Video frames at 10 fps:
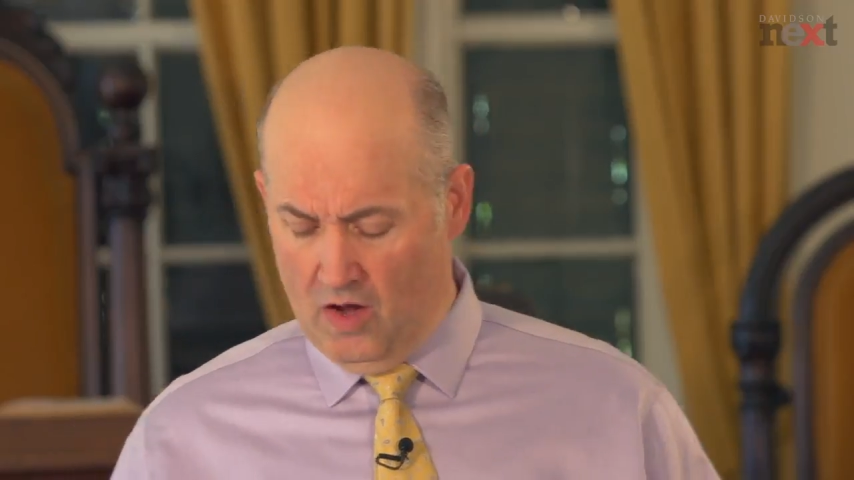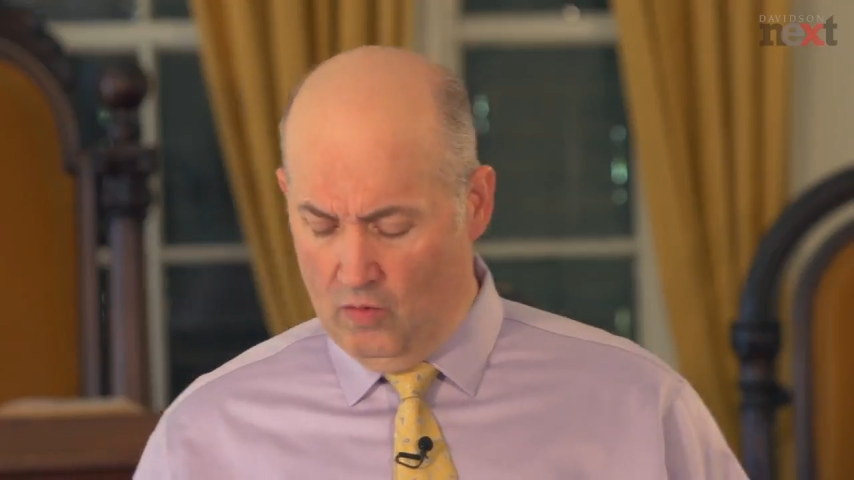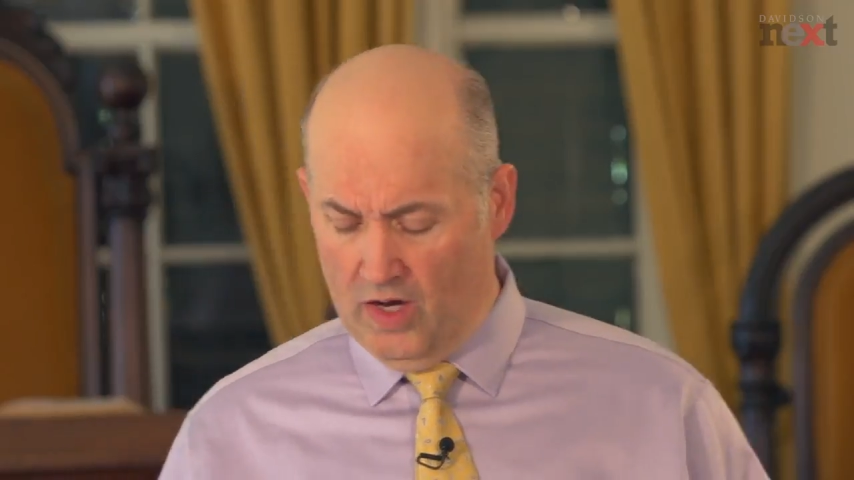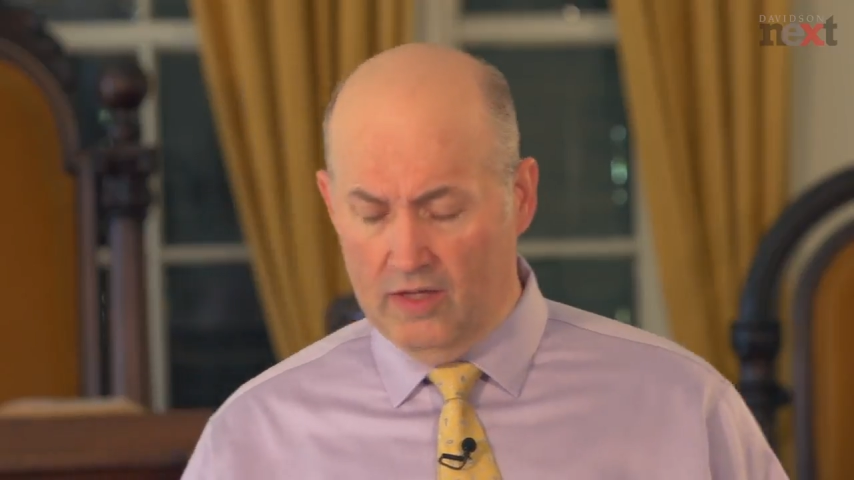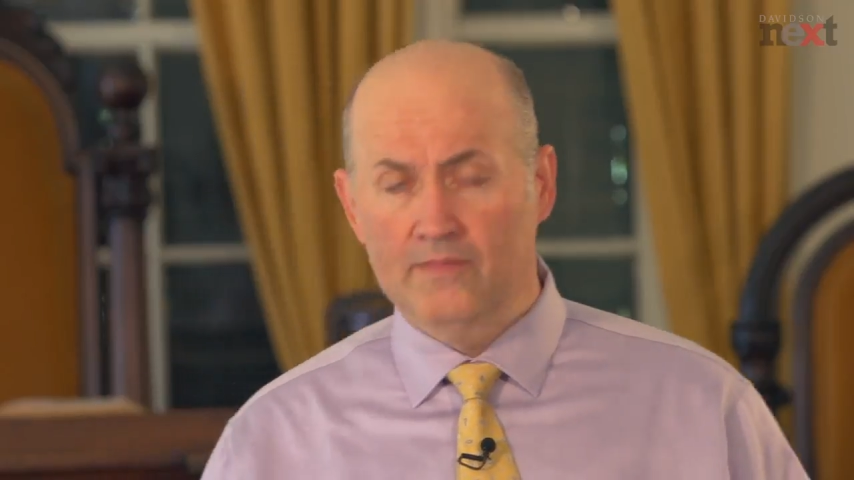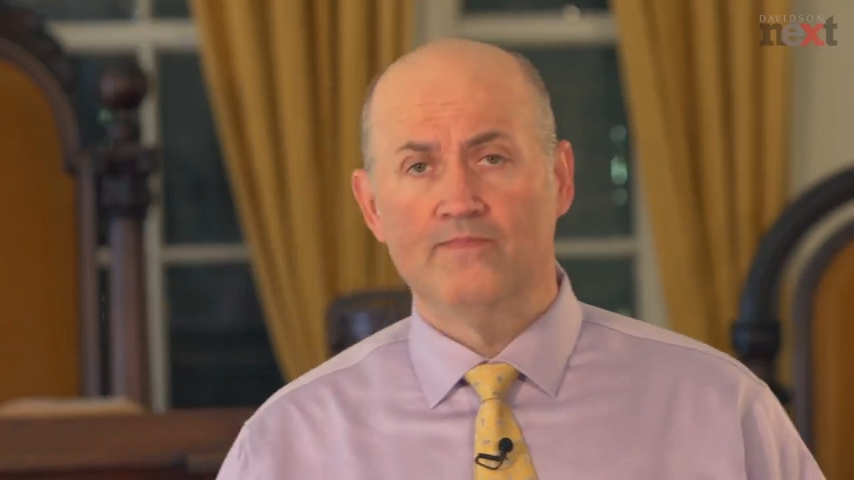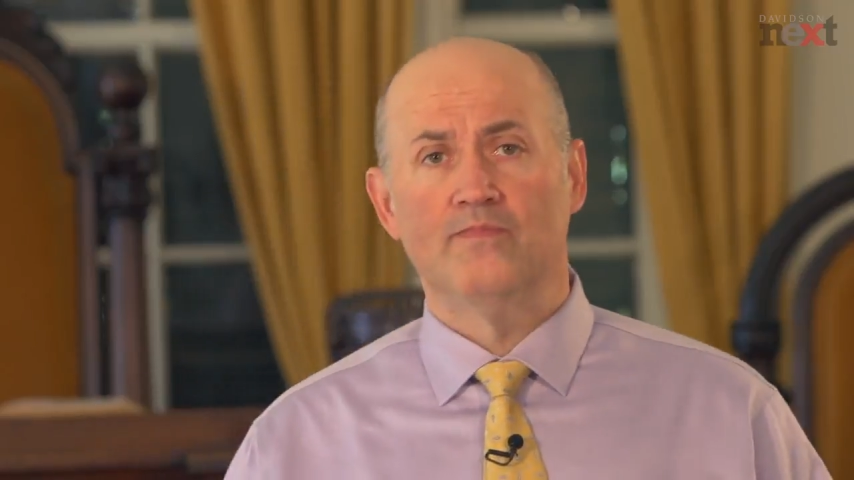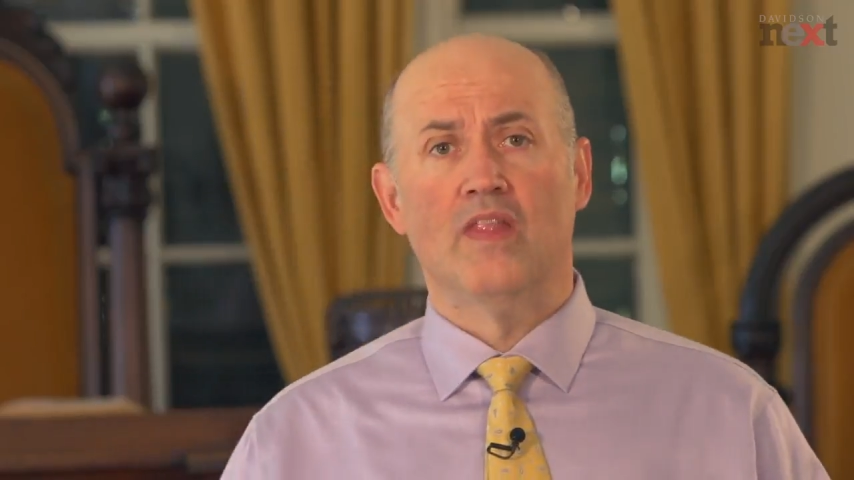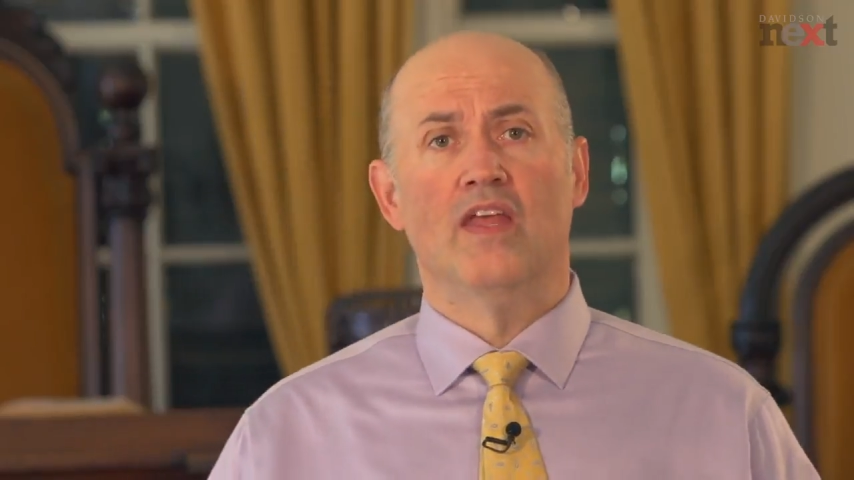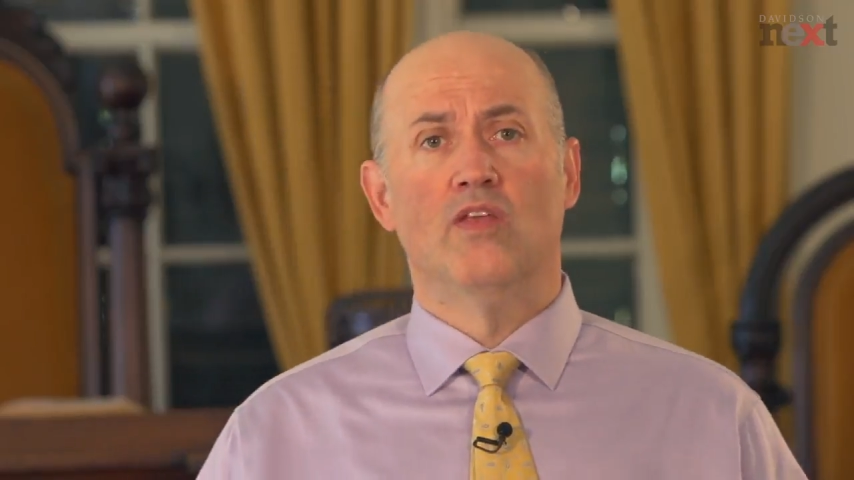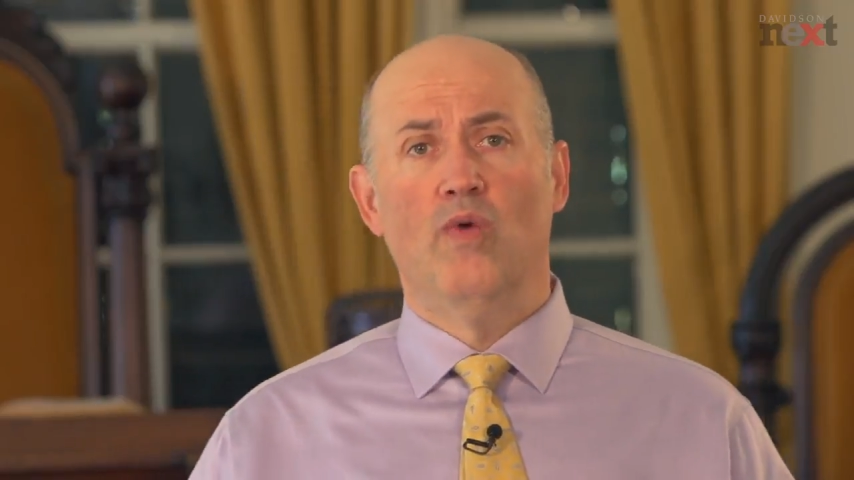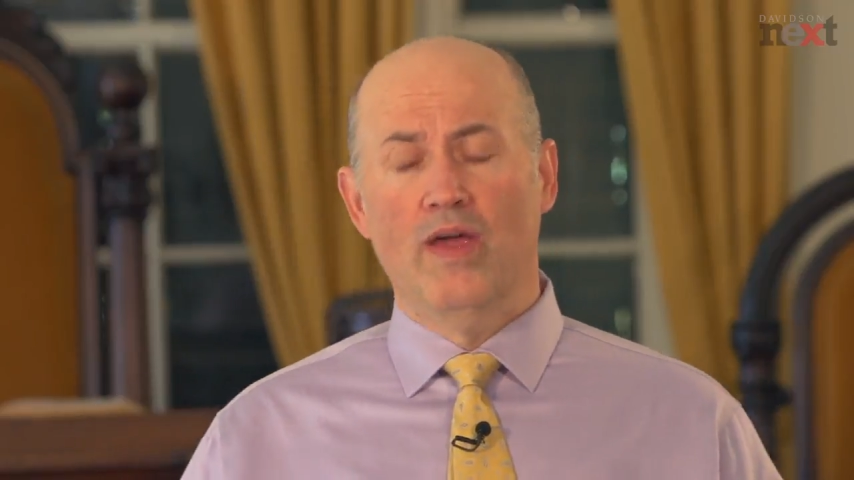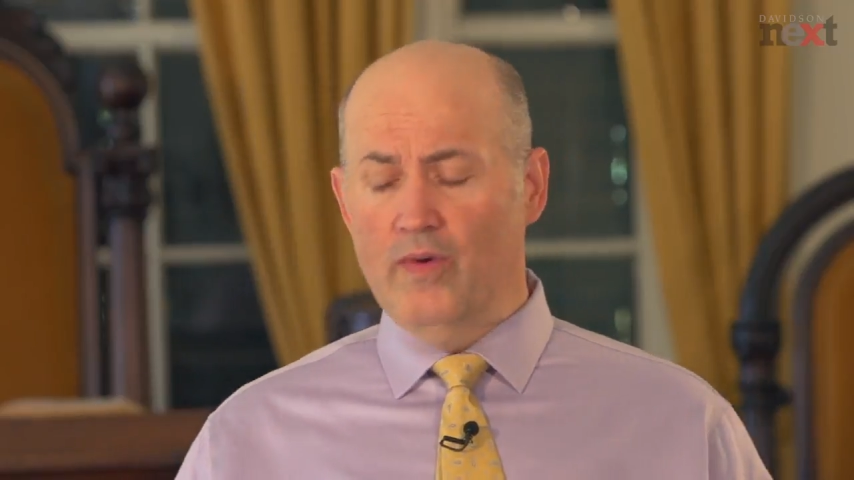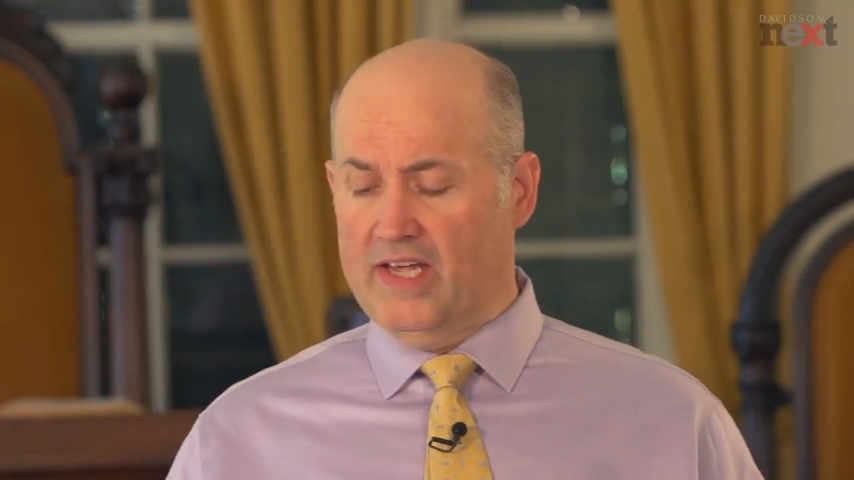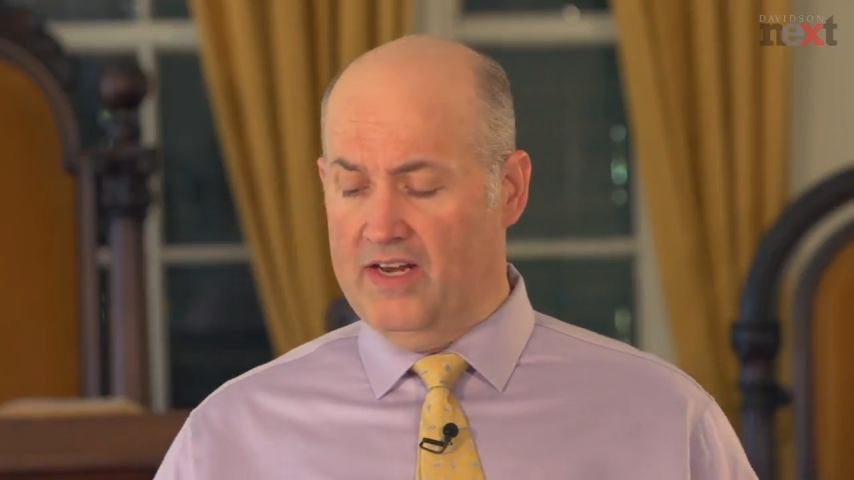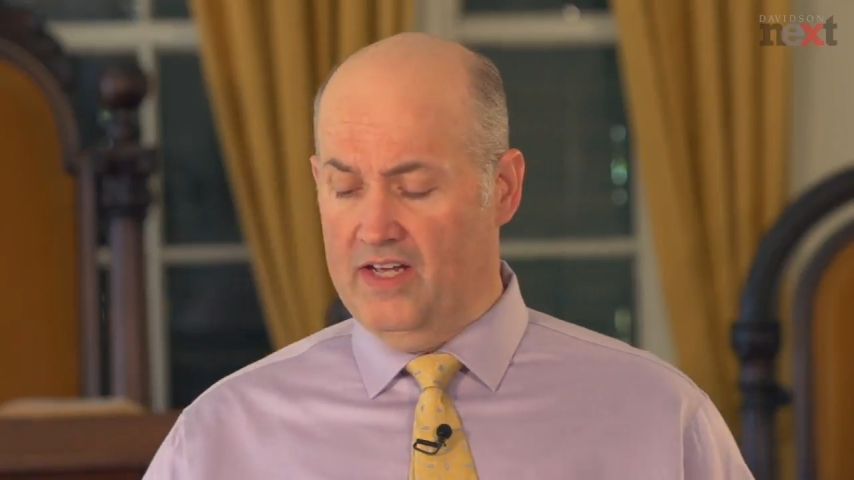Well, the way we can